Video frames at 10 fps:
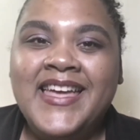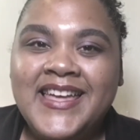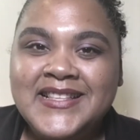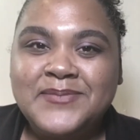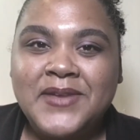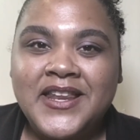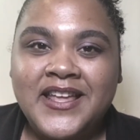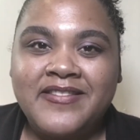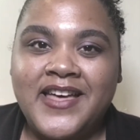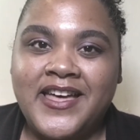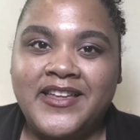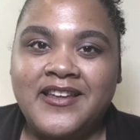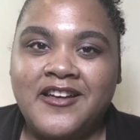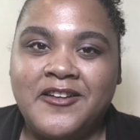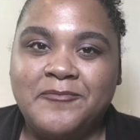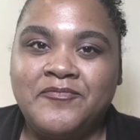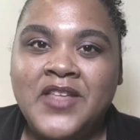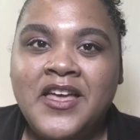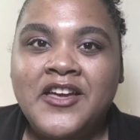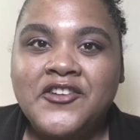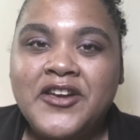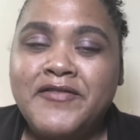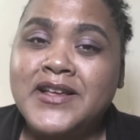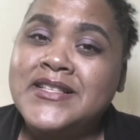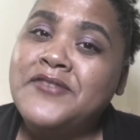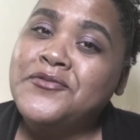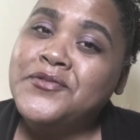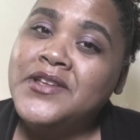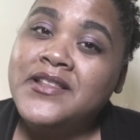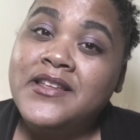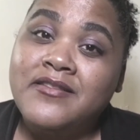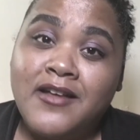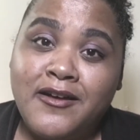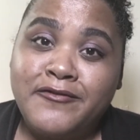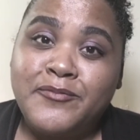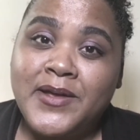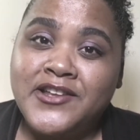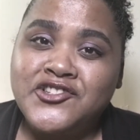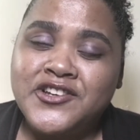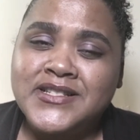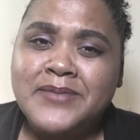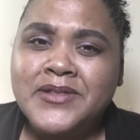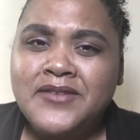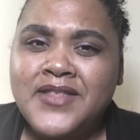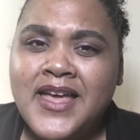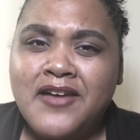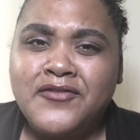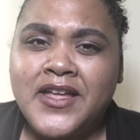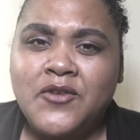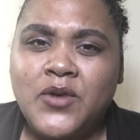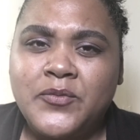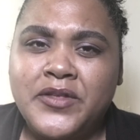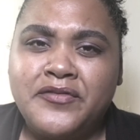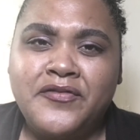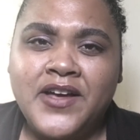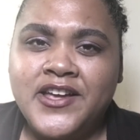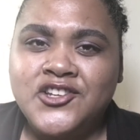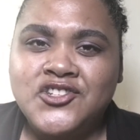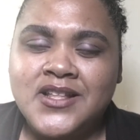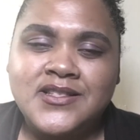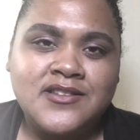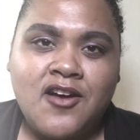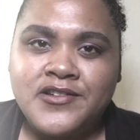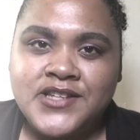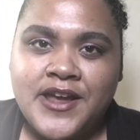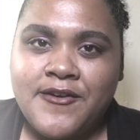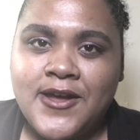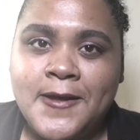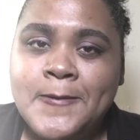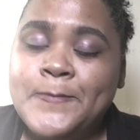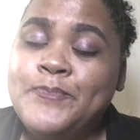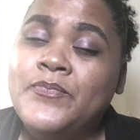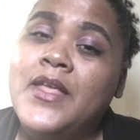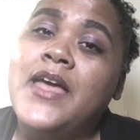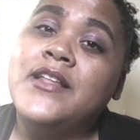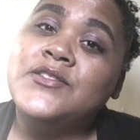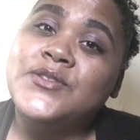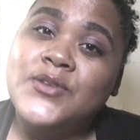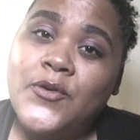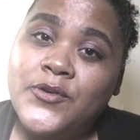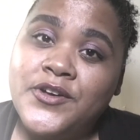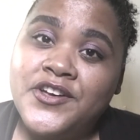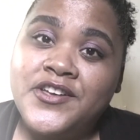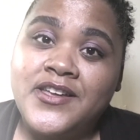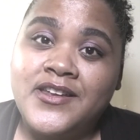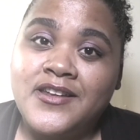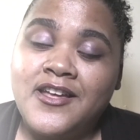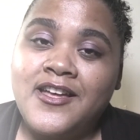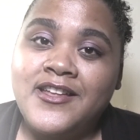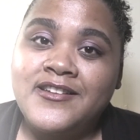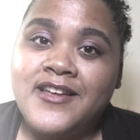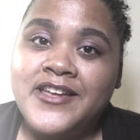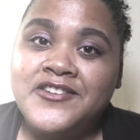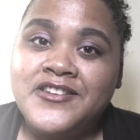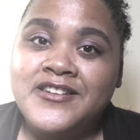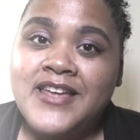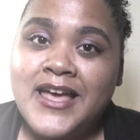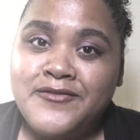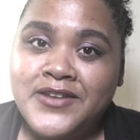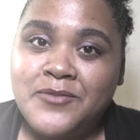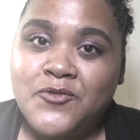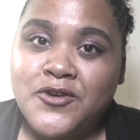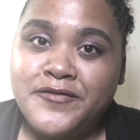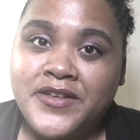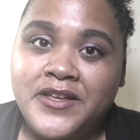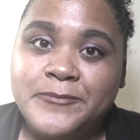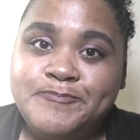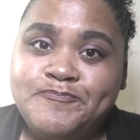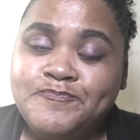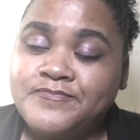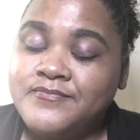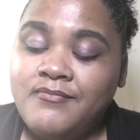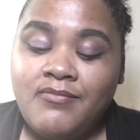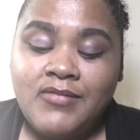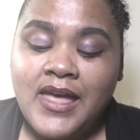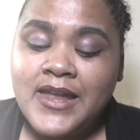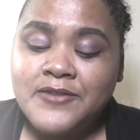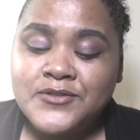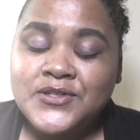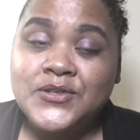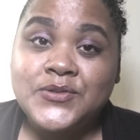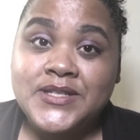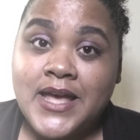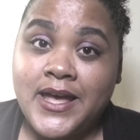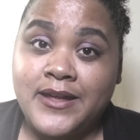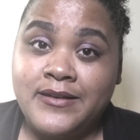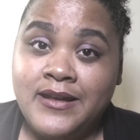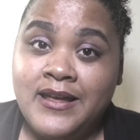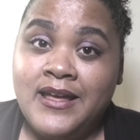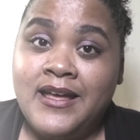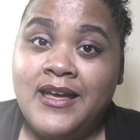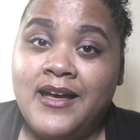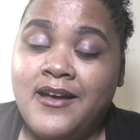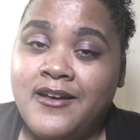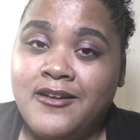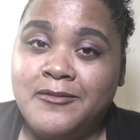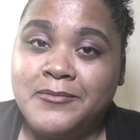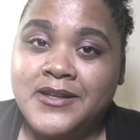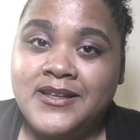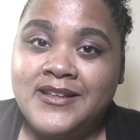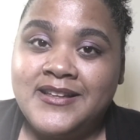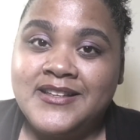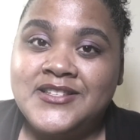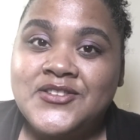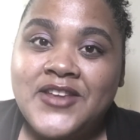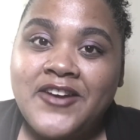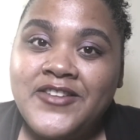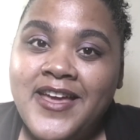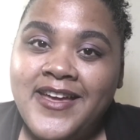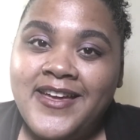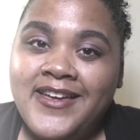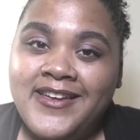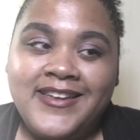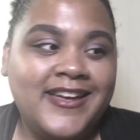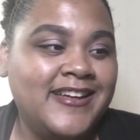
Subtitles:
It's meeting that craving, because I really loved Ben & Jerry's. I believe they have like one with fudge that's non-dairy, and it's so good, and I couldn't have any more of it, and it was so sad. So now, yay!